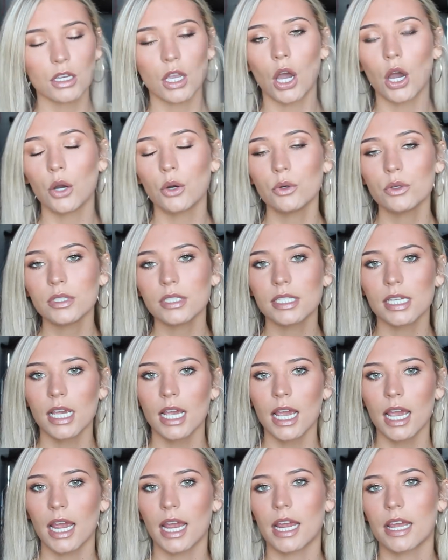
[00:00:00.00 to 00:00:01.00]
coat.
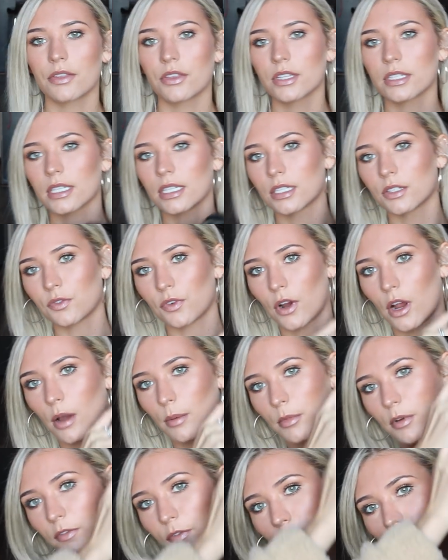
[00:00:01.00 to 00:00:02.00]
And this is
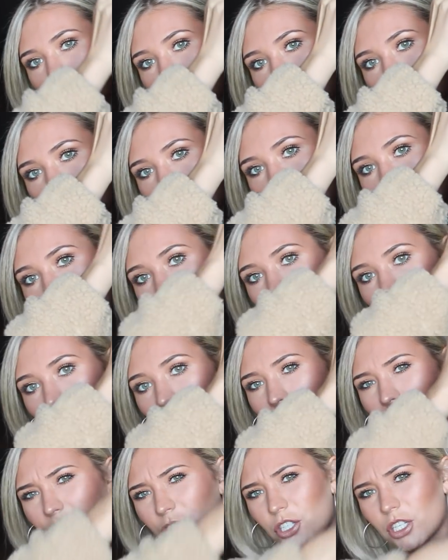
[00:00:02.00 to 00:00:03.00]
from Forever 21. I
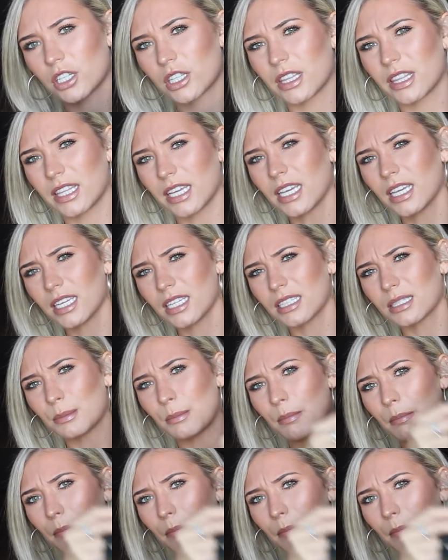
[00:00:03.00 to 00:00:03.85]
actually think it